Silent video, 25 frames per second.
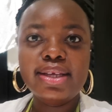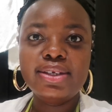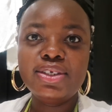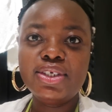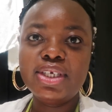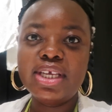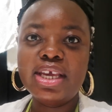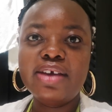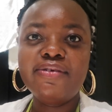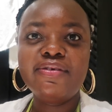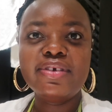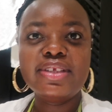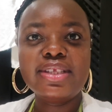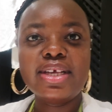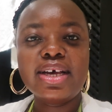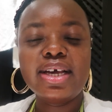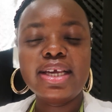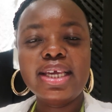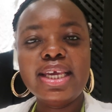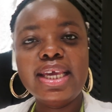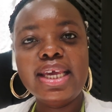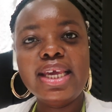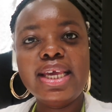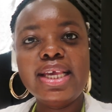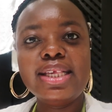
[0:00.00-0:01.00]
then she gave us our
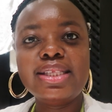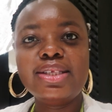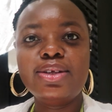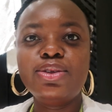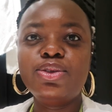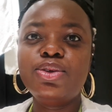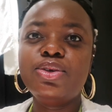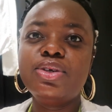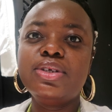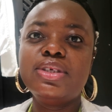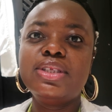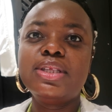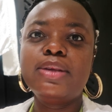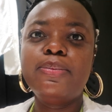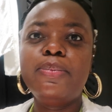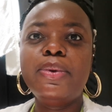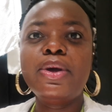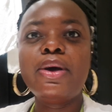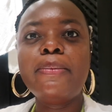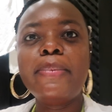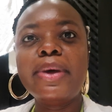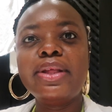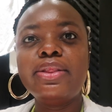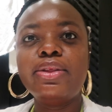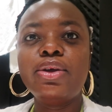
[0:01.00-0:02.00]
keys and told us a bit
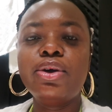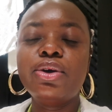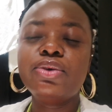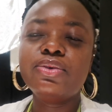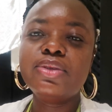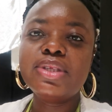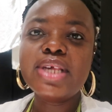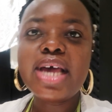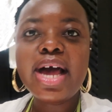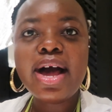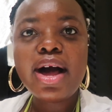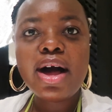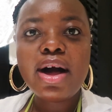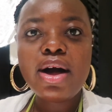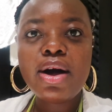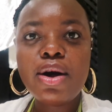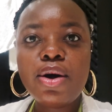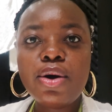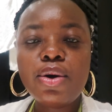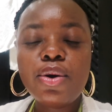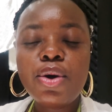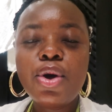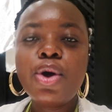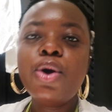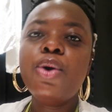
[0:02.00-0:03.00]
about the
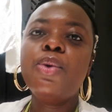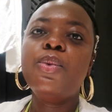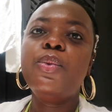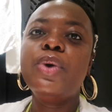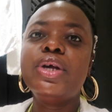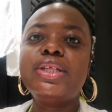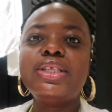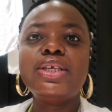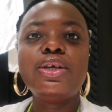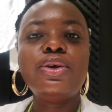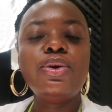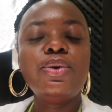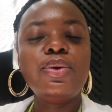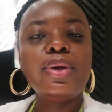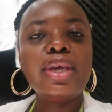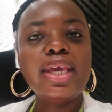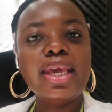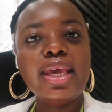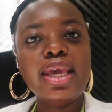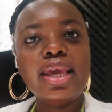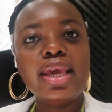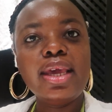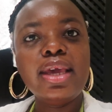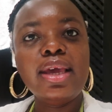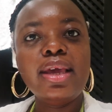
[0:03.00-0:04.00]
hotel where to go
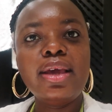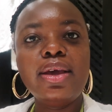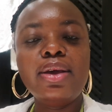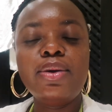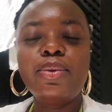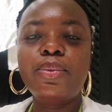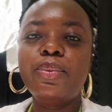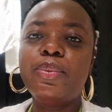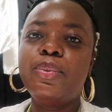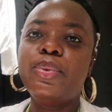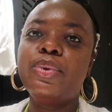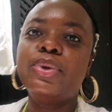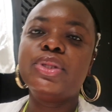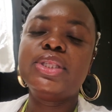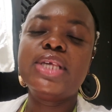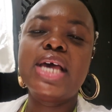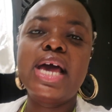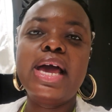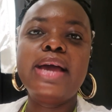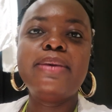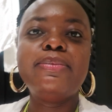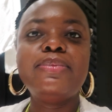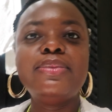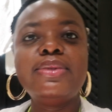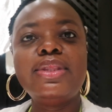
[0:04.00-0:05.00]
eat what
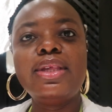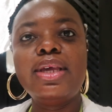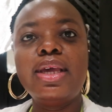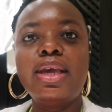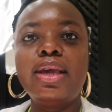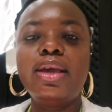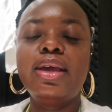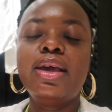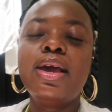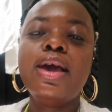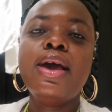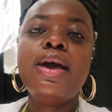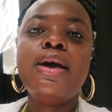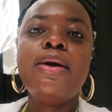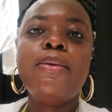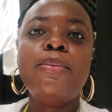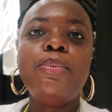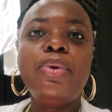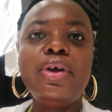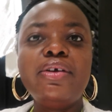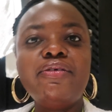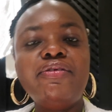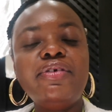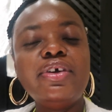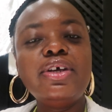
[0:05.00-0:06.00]
times the
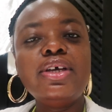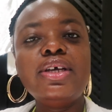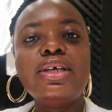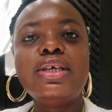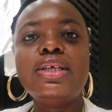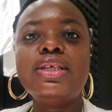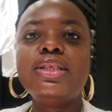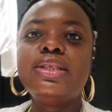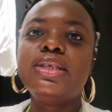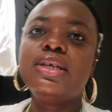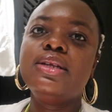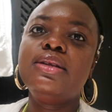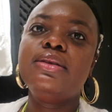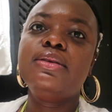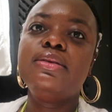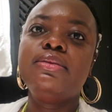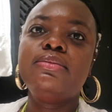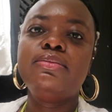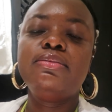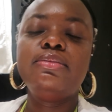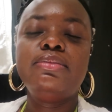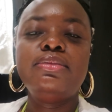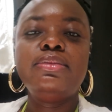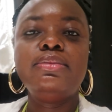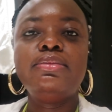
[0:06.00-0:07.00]
breakfast and
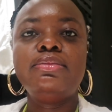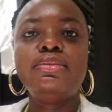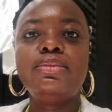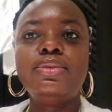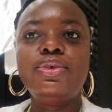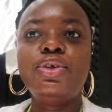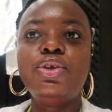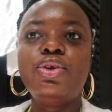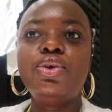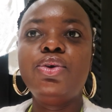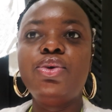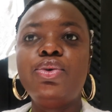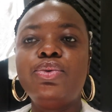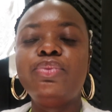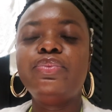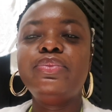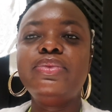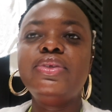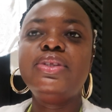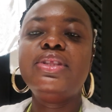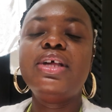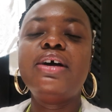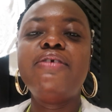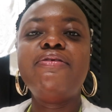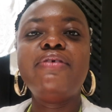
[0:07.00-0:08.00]
you know
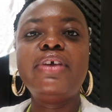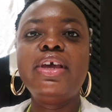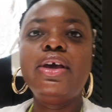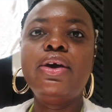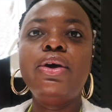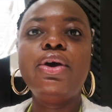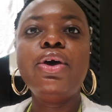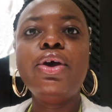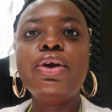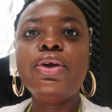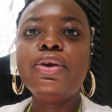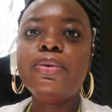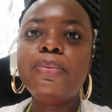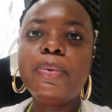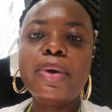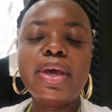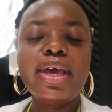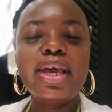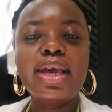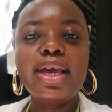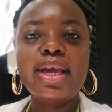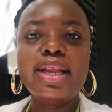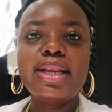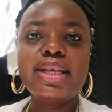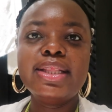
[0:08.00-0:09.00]
stuff get
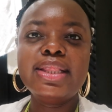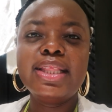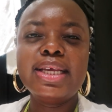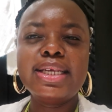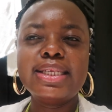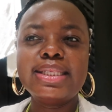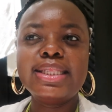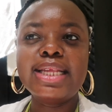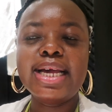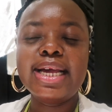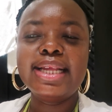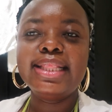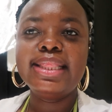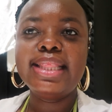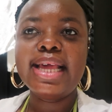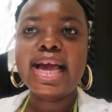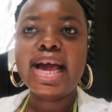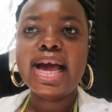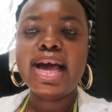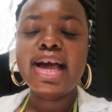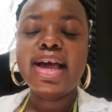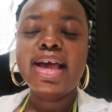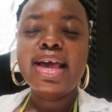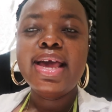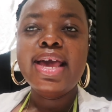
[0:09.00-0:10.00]
open and things like
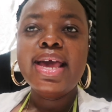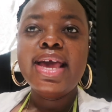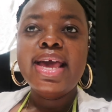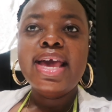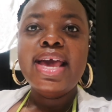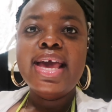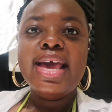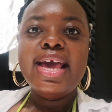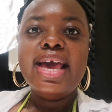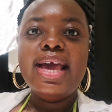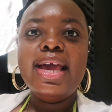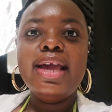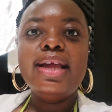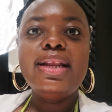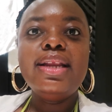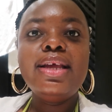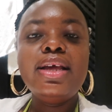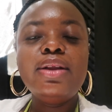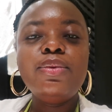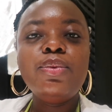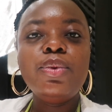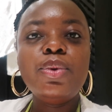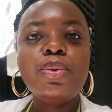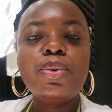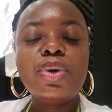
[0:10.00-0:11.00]
that and
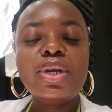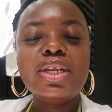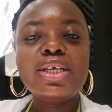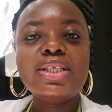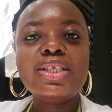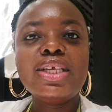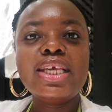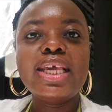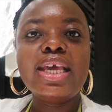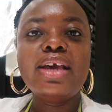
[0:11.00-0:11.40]
then we wanted to